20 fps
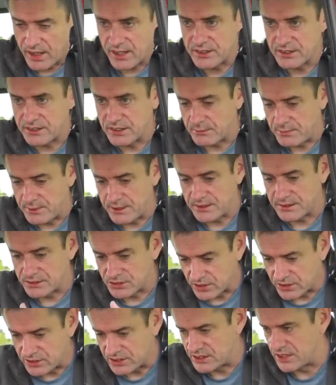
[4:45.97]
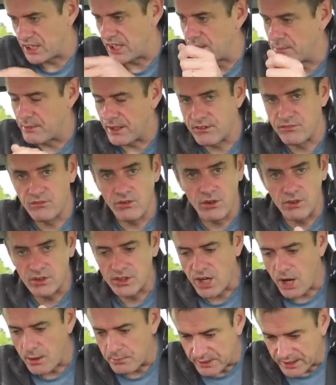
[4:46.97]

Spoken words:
Rather than it being sort of slide back and forward,